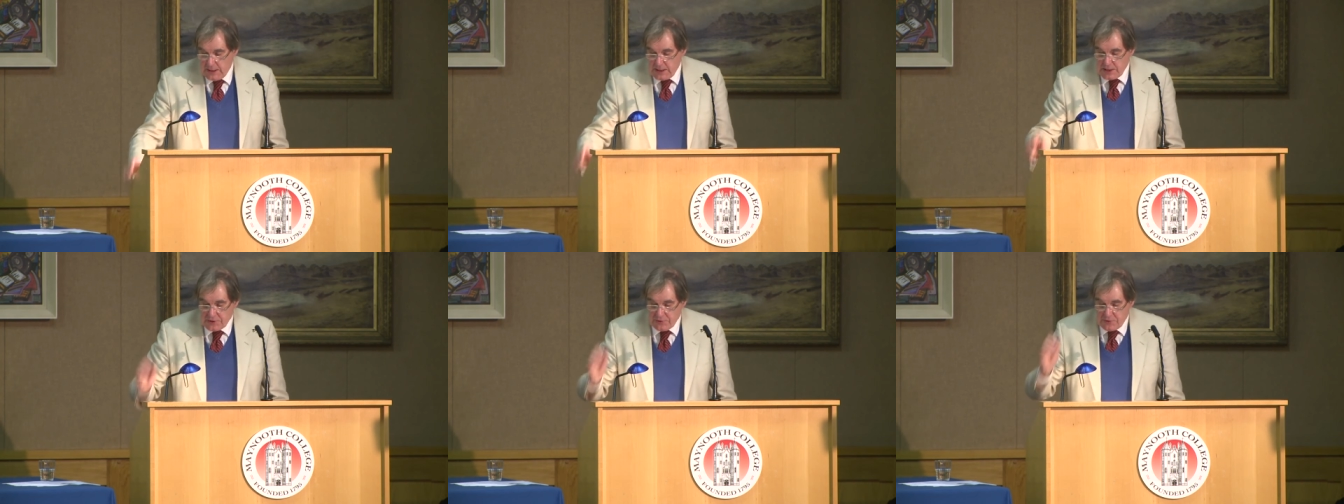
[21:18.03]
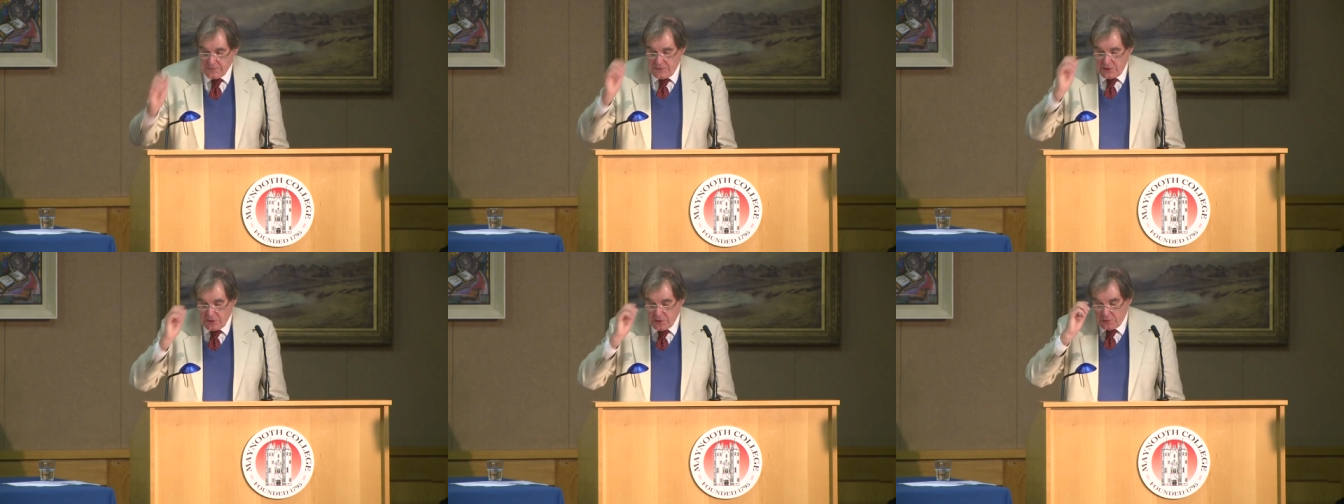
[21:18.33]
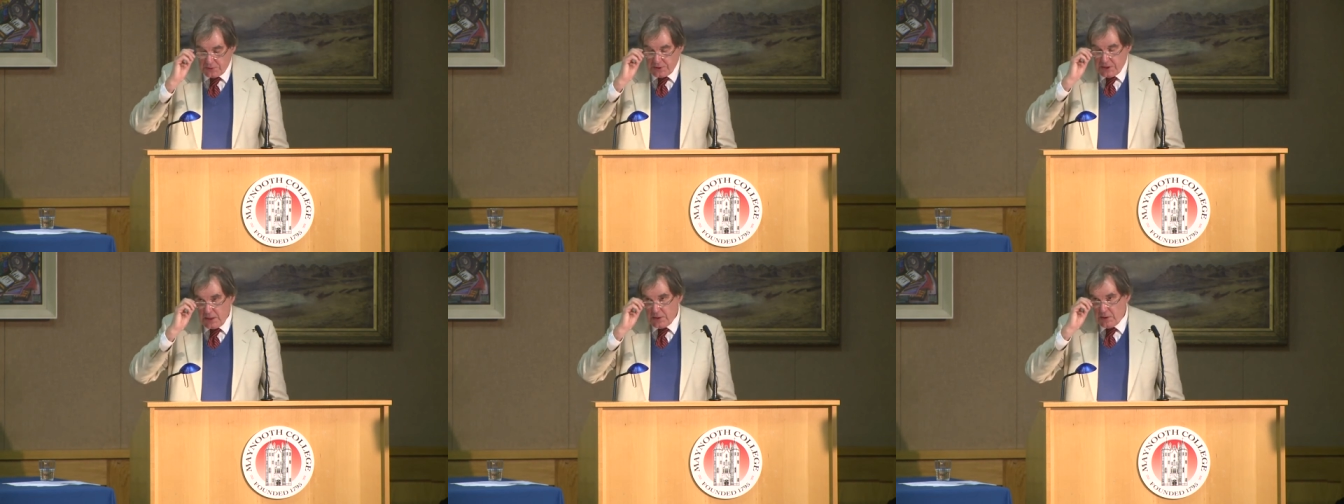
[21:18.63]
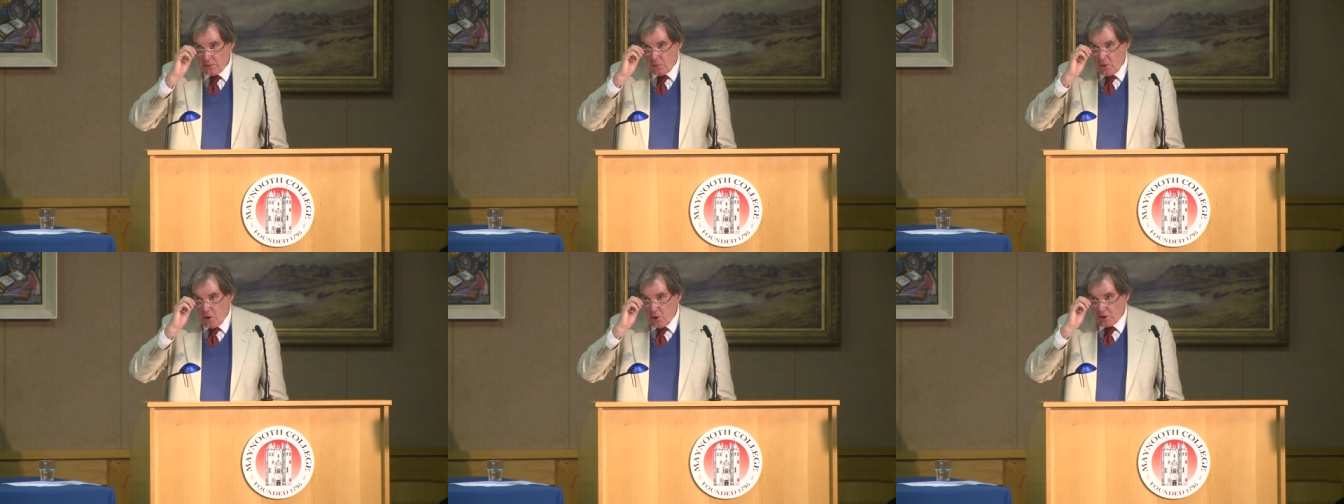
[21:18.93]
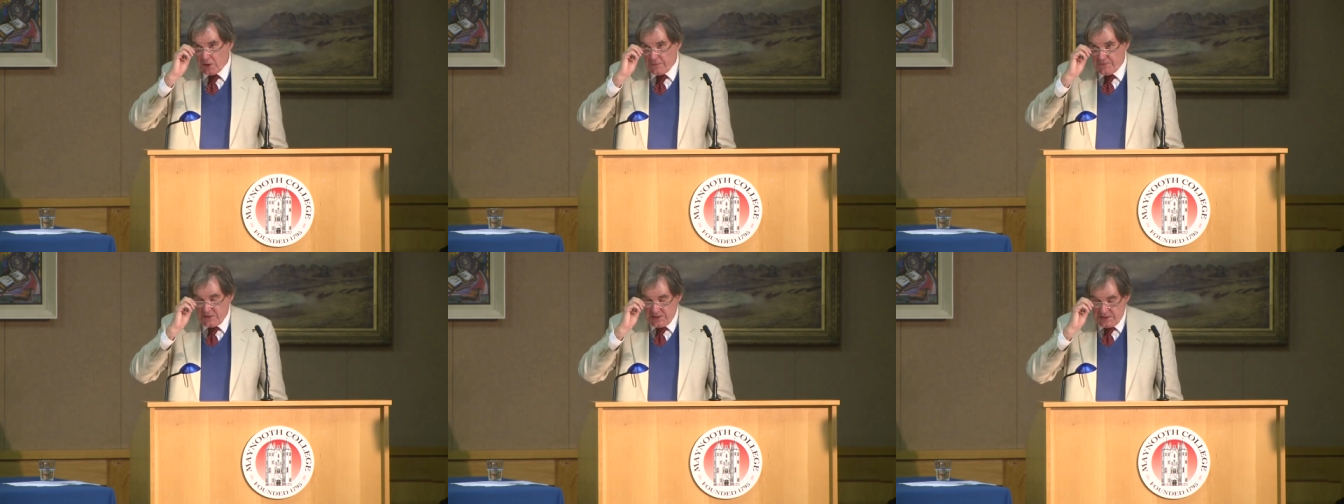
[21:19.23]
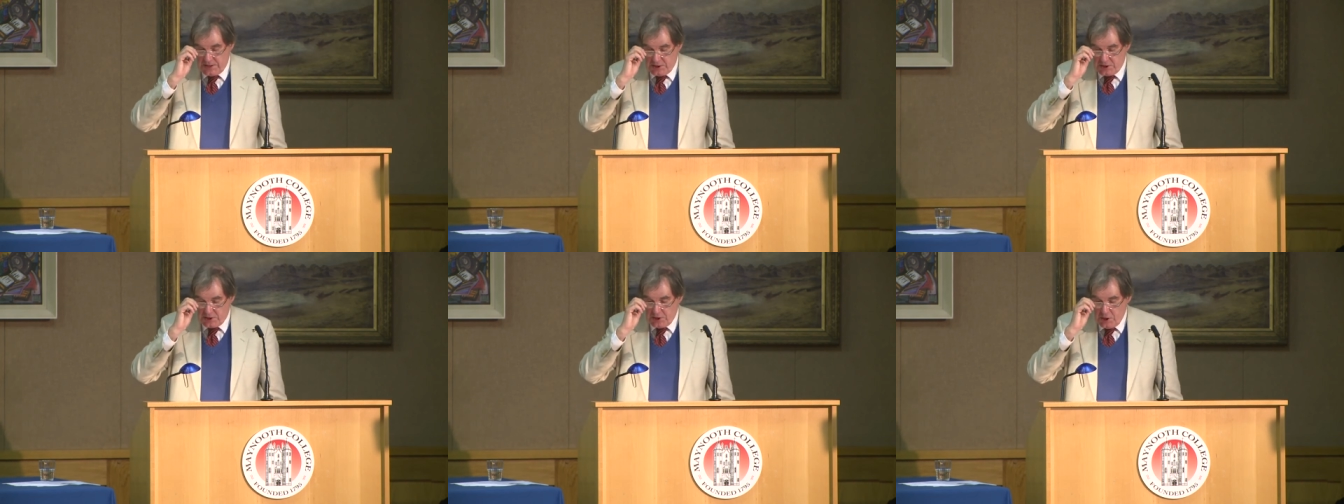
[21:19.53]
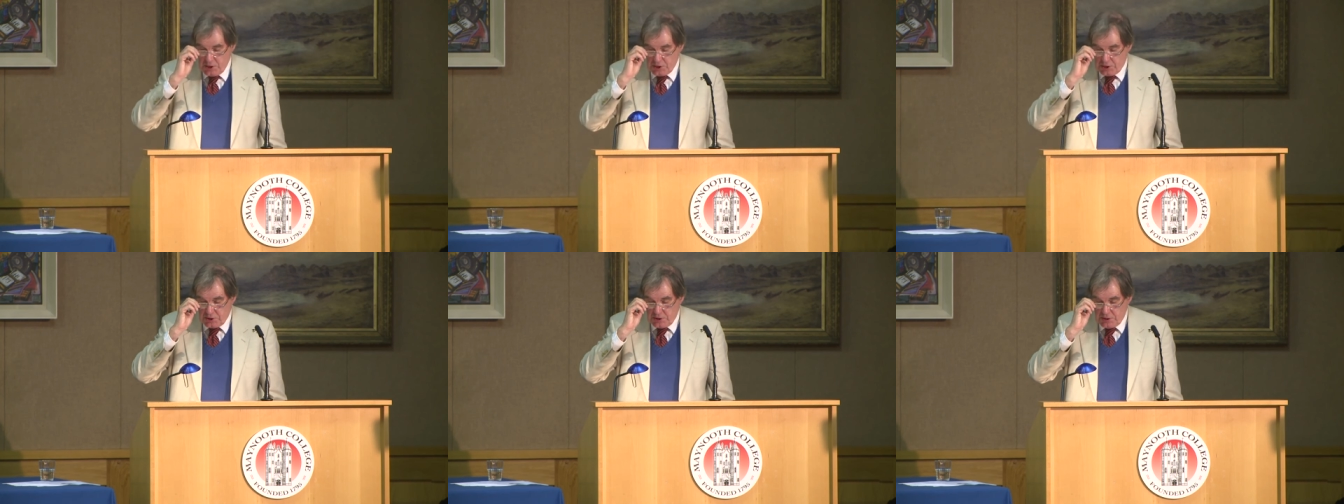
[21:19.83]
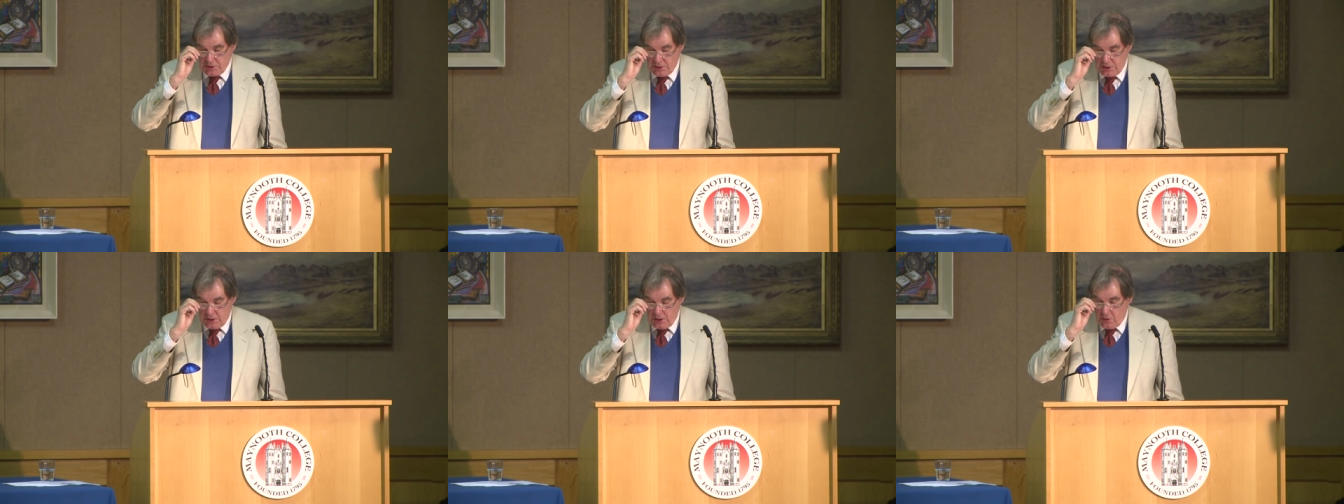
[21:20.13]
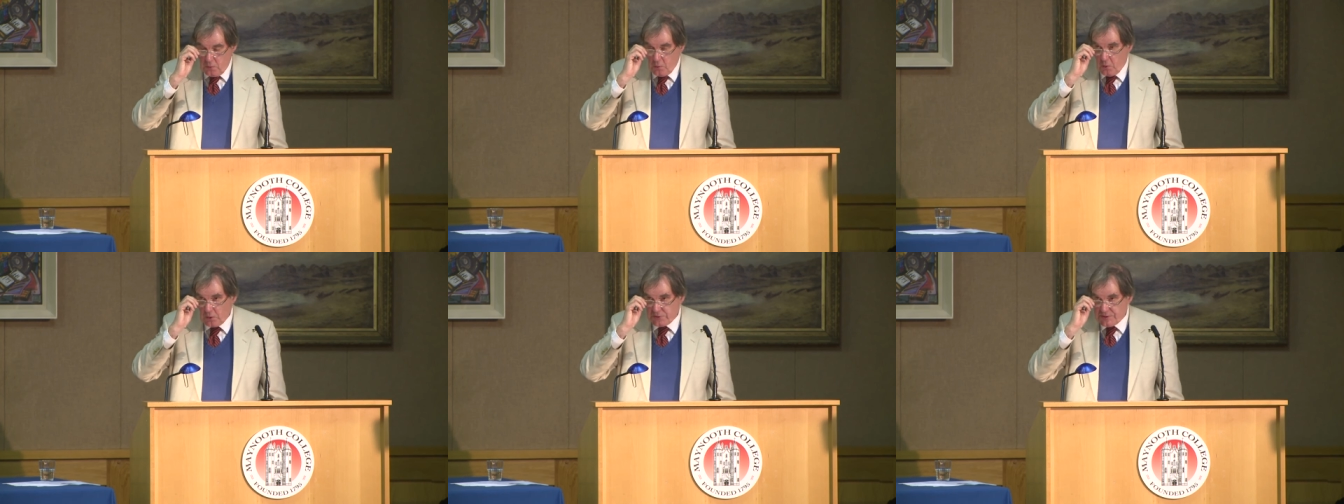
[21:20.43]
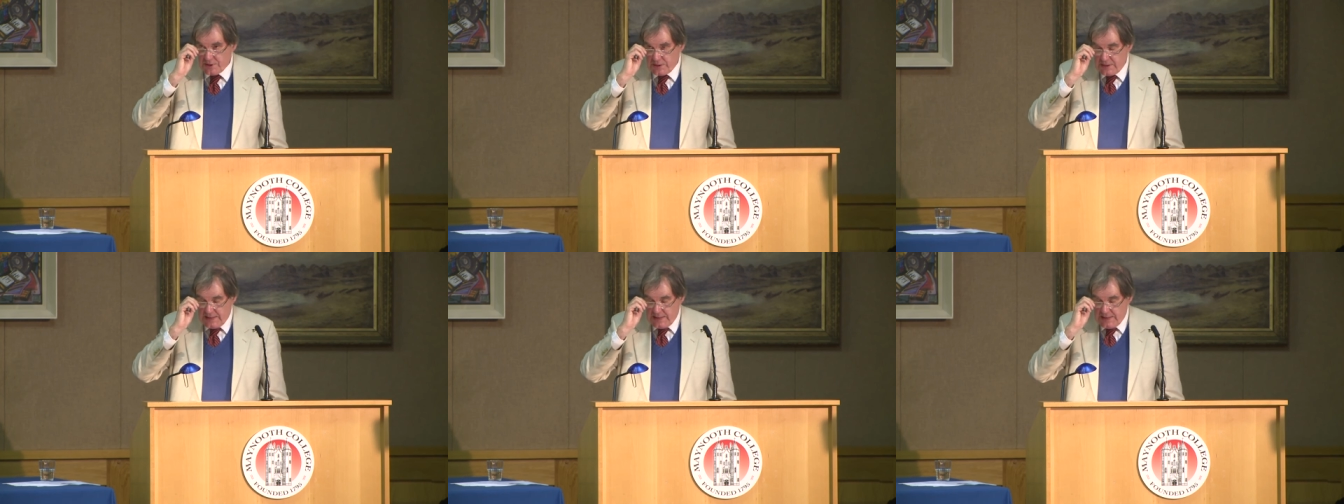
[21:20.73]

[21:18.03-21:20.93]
is revealed in the work of the Cistercian Walter